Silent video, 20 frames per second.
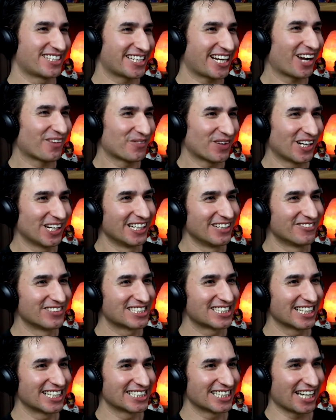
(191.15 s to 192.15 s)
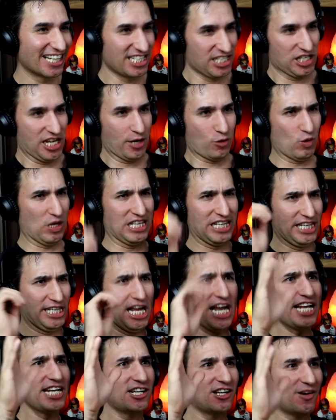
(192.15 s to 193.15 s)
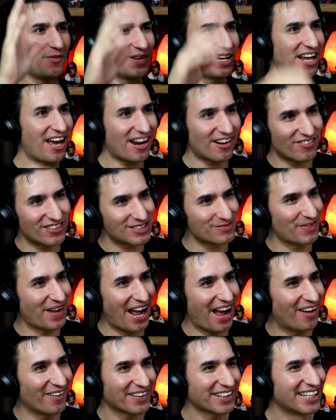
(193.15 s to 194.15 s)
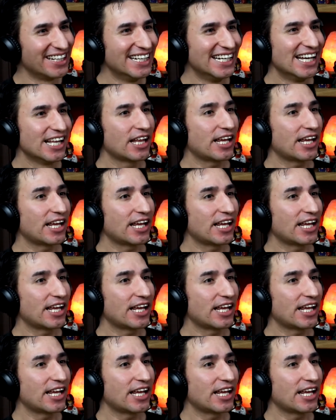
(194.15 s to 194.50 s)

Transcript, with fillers: And Jack Burton even says that. He's like, with light coming out of his mouth? Yeah.